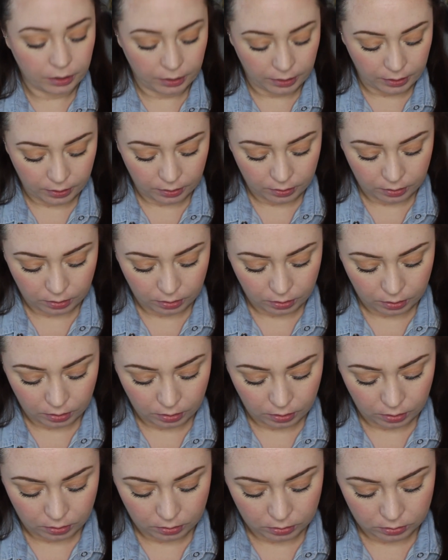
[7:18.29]
Yeah,
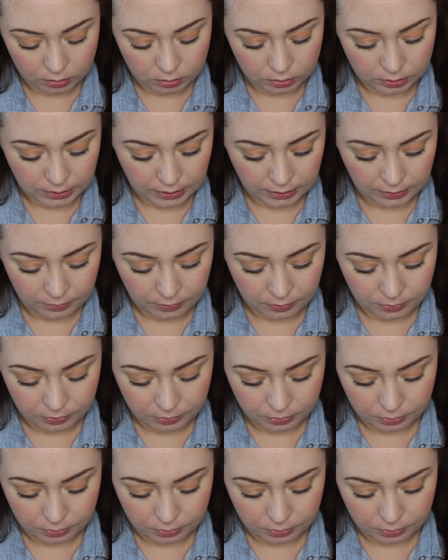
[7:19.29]
does it have...